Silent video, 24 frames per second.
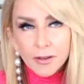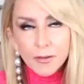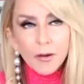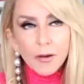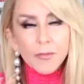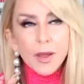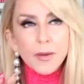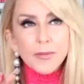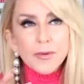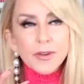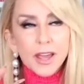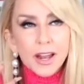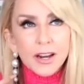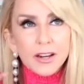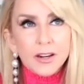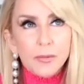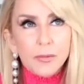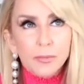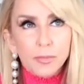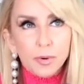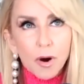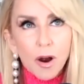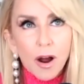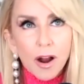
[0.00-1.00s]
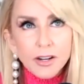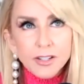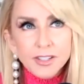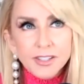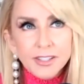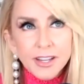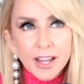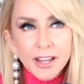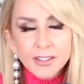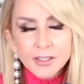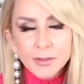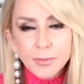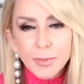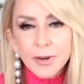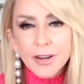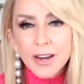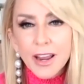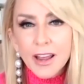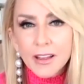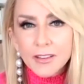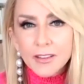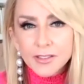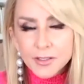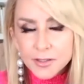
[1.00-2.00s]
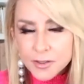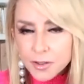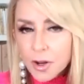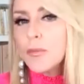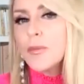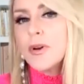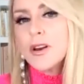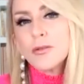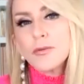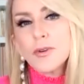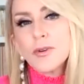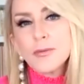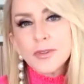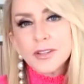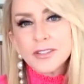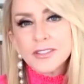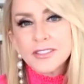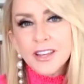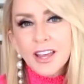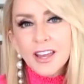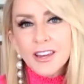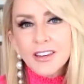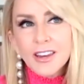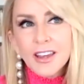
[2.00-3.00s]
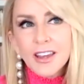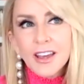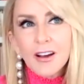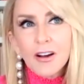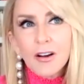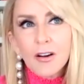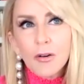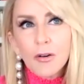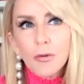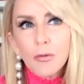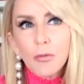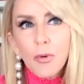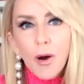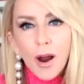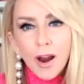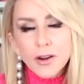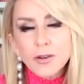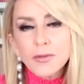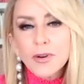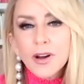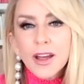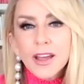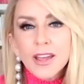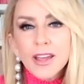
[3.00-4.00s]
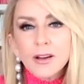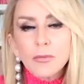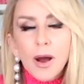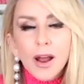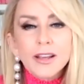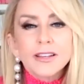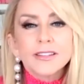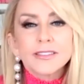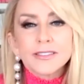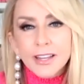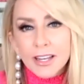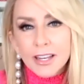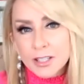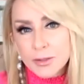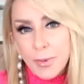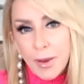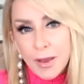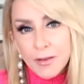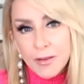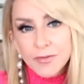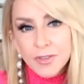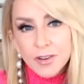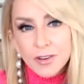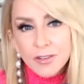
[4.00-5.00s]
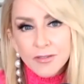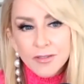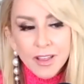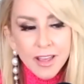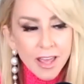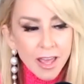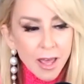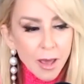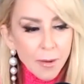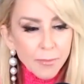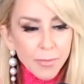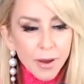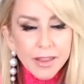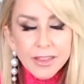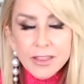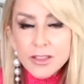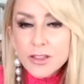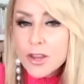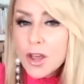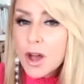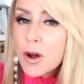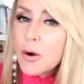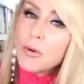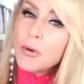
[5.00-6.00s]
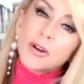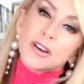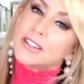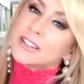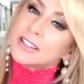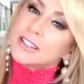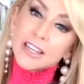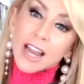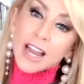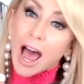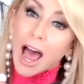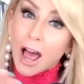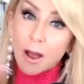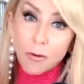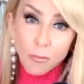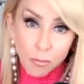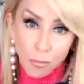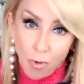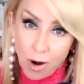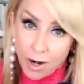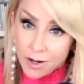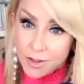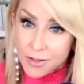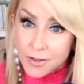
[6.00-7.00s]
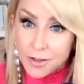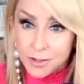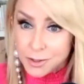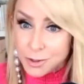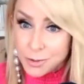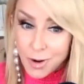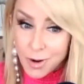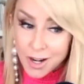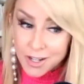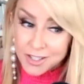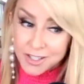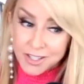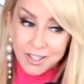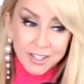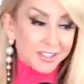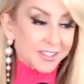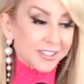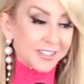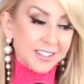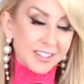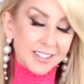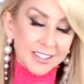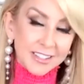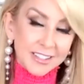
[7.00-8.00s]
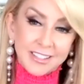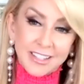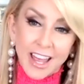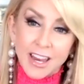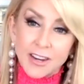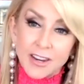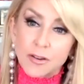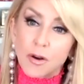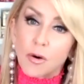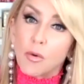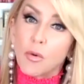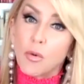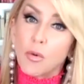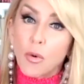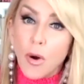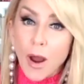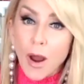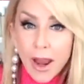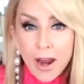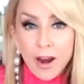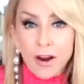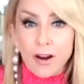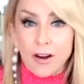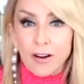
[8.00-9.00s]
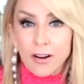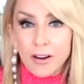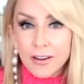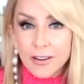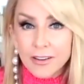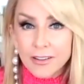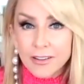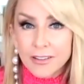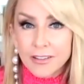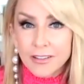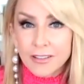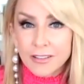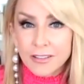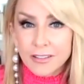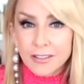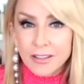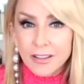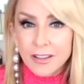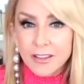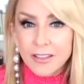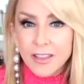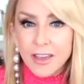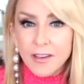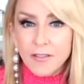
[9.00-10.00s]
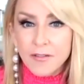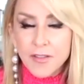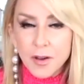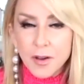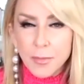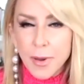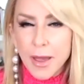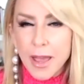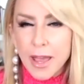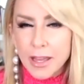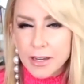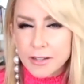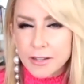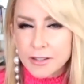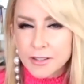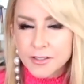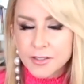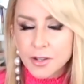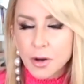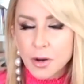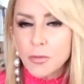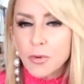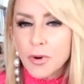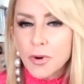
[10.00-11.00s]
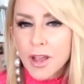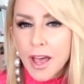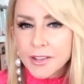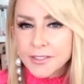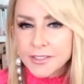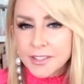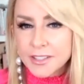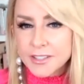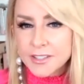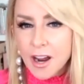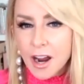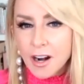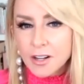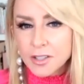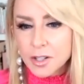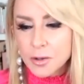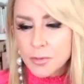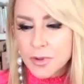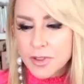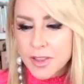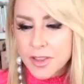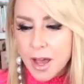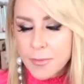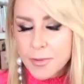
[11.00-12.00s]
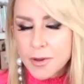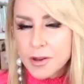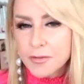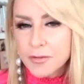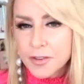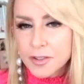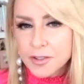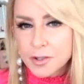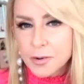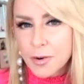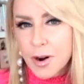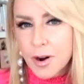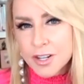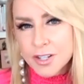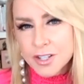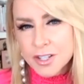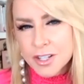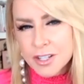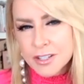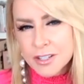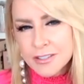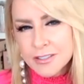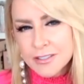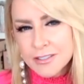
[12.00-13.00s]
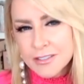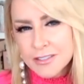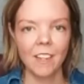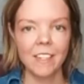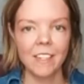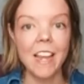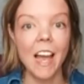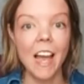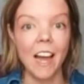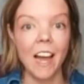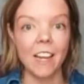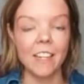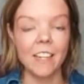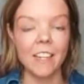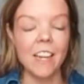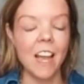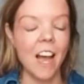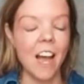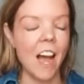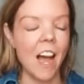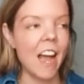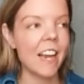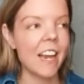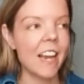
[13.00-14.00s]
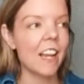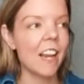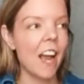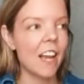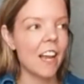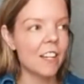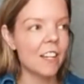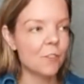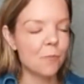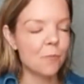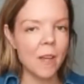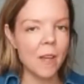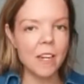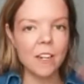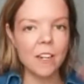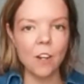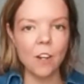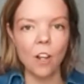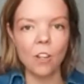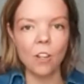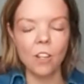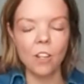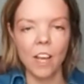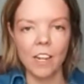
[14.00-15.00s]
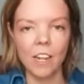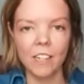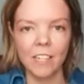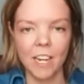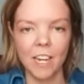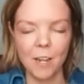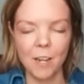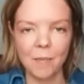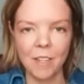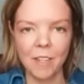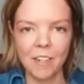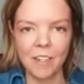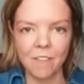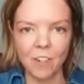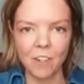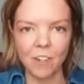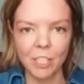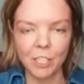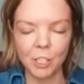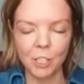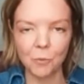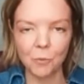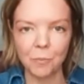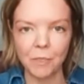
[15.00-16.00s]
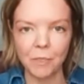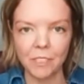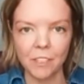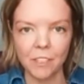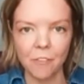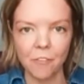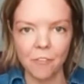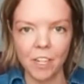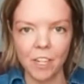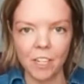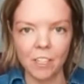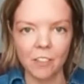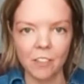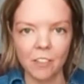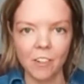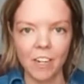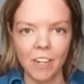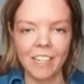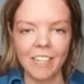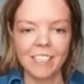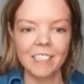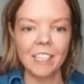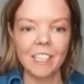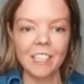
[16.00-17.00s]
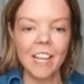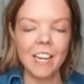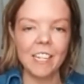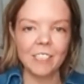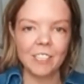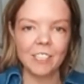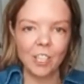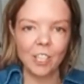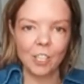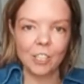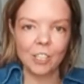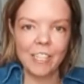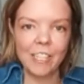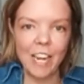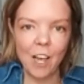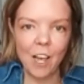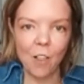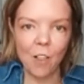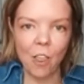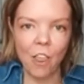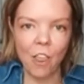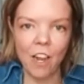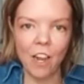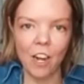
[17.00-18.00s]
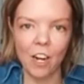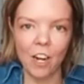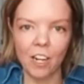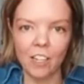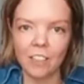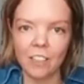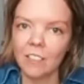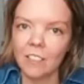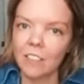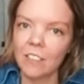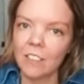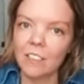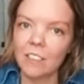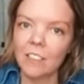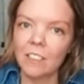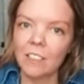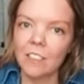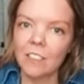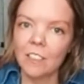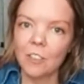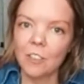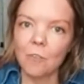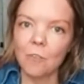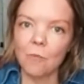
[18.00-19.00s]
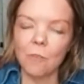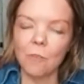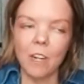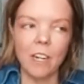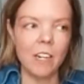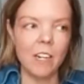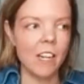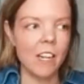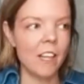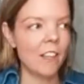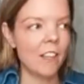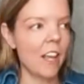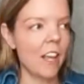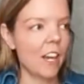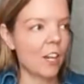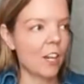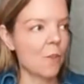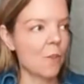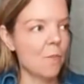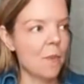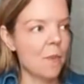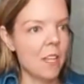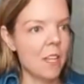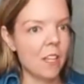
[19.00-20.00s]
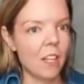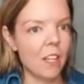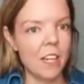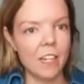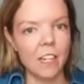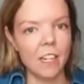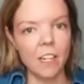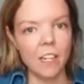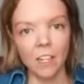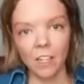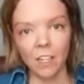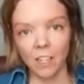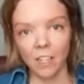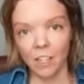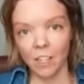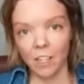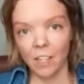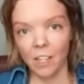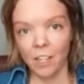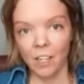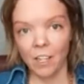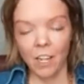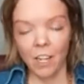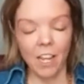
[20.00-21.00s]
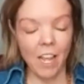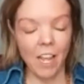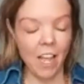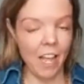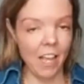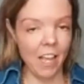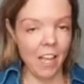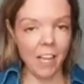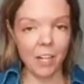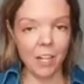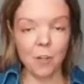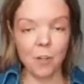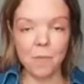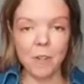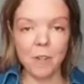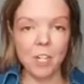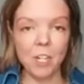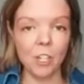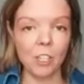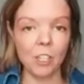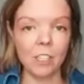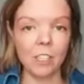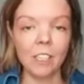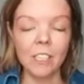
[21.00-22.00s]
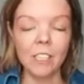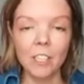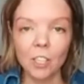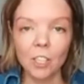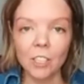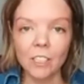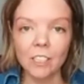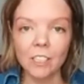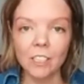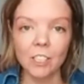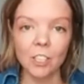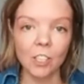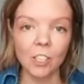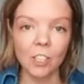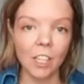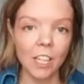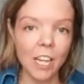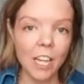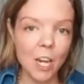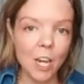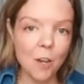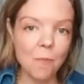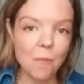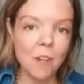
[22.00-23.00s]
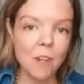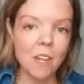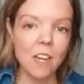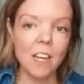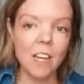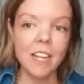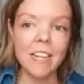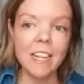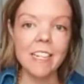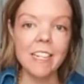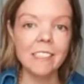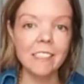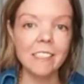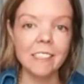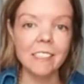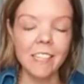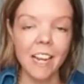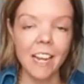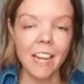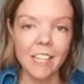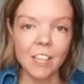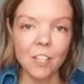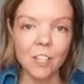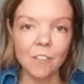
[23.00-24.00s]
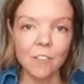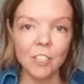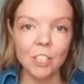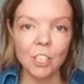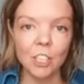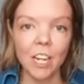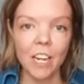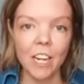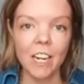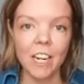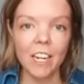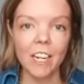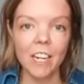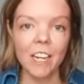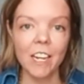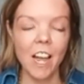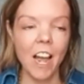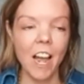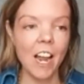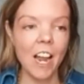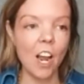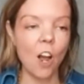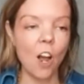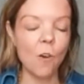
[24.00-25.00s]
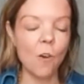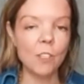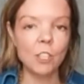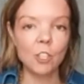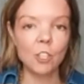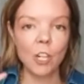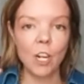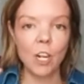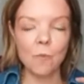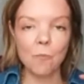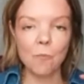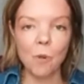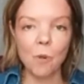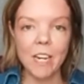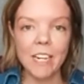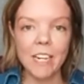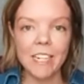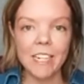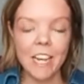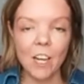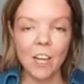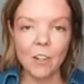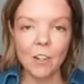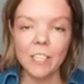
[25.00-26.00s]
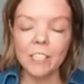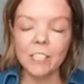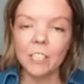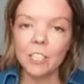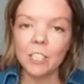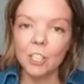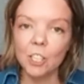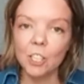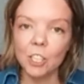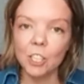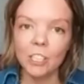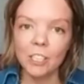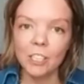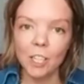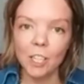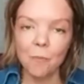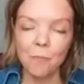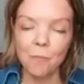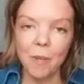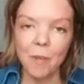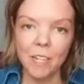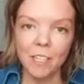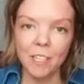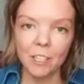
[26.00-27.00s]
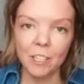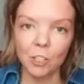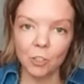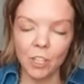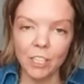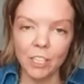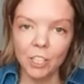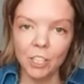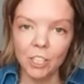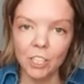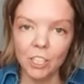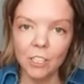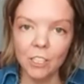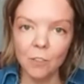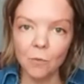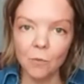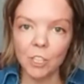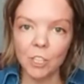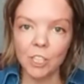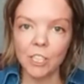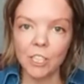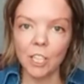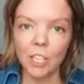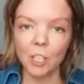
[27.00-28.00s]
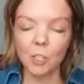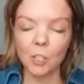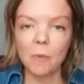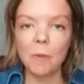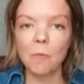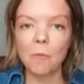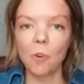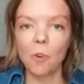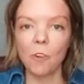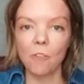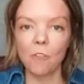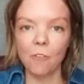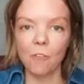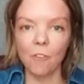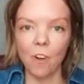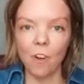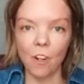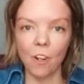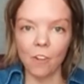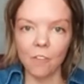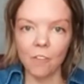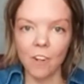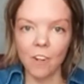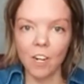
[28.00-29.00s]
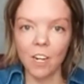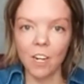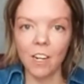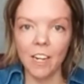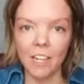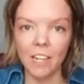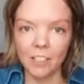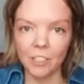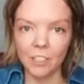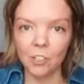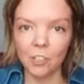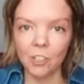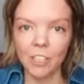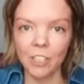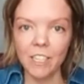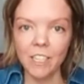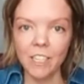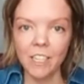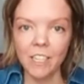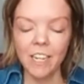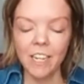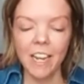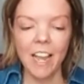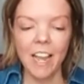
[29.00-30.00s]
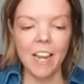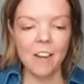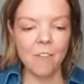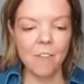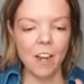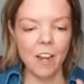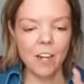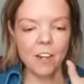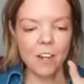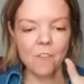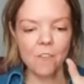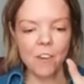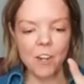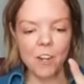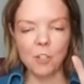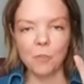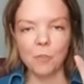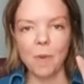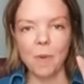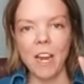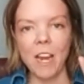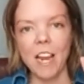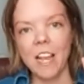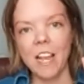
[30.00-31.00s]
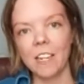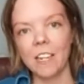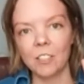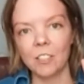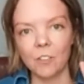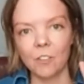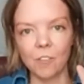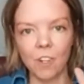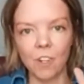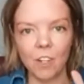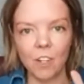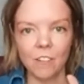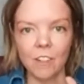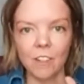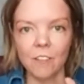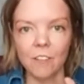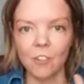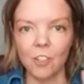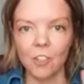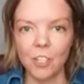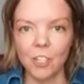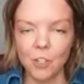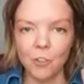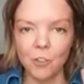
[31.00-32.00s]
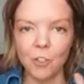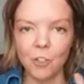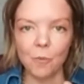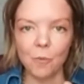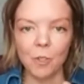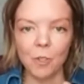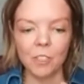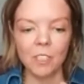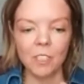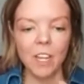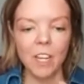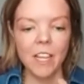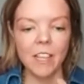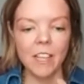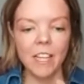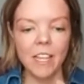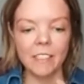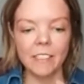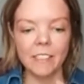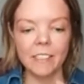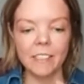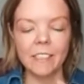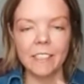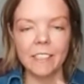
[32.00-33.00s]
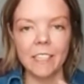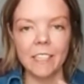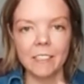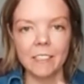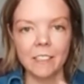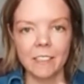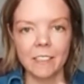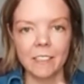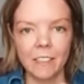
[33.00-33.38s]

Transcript: maybe kind of in a broad sense, but so many women said, why do I, why is sex painful? But no, not one of those questions said where they feel pain. So as a doctor, right. would that be your first question? Yeah, yeah. I get I spend a lot of time getting very specific, right? Because again, it starts down there. Right. Yeah. And that could be like that could be your clitoris, your labia, inside the vagina. I always try to break down is it just on penetration, which tells me more vulva entry. And if I if I use my hand as a vulva for YouTubers, that six